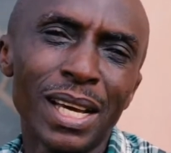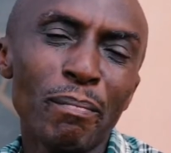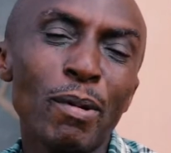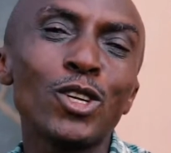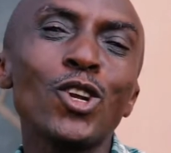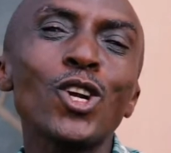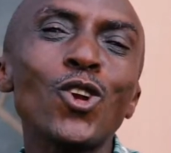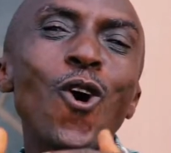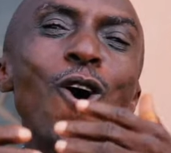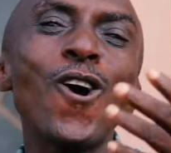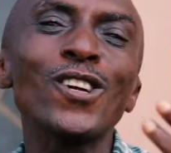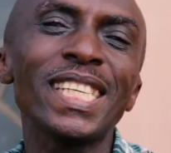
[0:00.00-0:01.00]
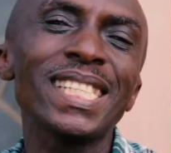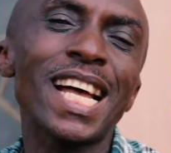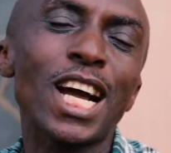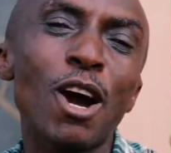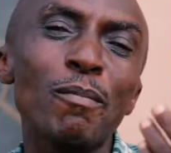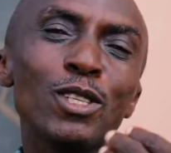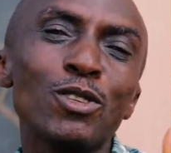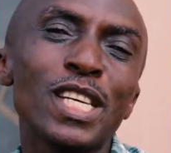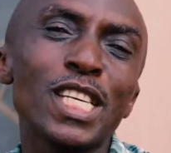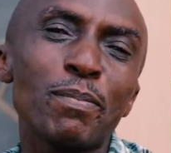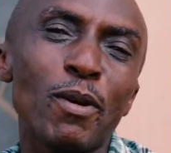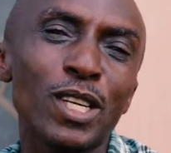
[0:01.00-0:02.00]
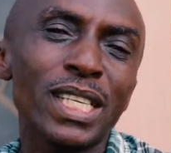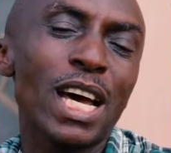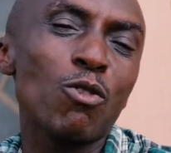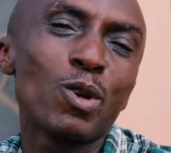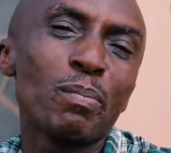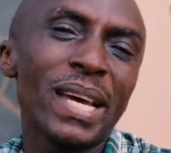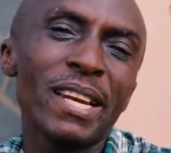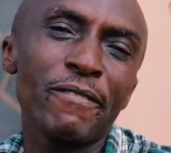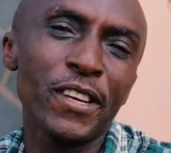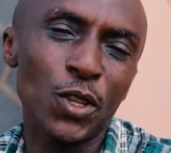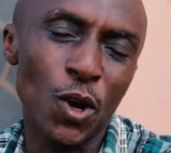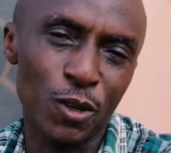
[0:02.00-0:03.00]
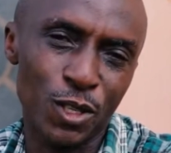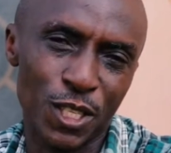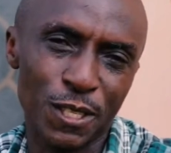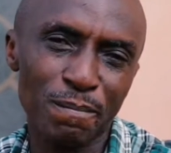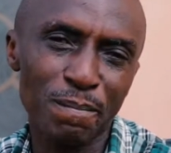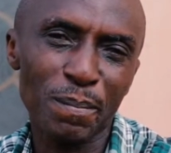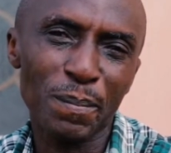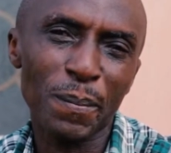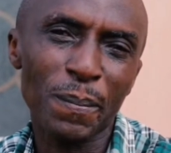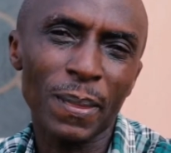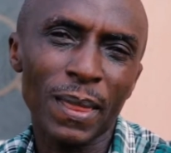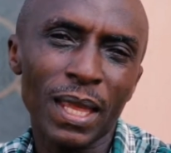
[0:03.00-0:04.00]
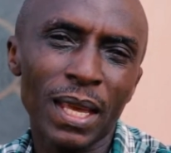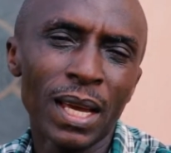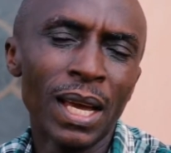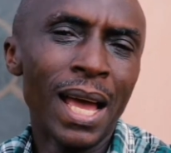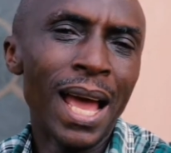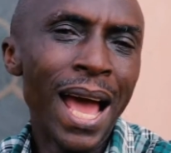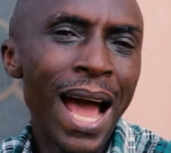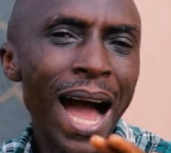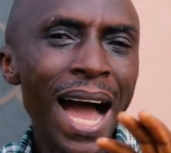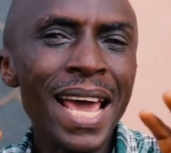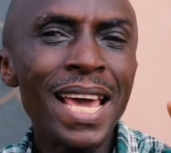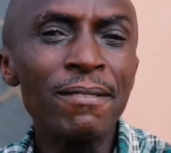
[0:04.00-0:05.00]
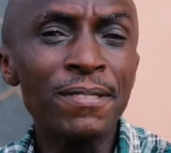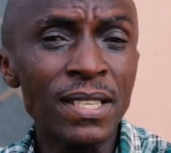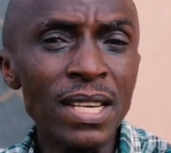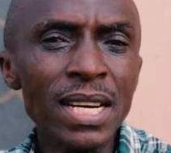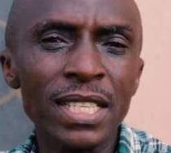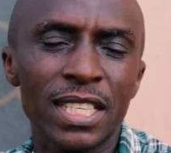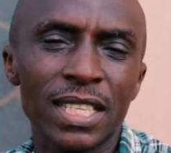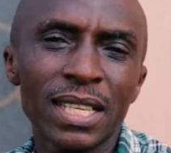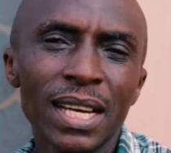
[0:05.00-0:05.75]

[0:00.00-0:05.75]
but not all things that come into this body that will benefit us. I have searched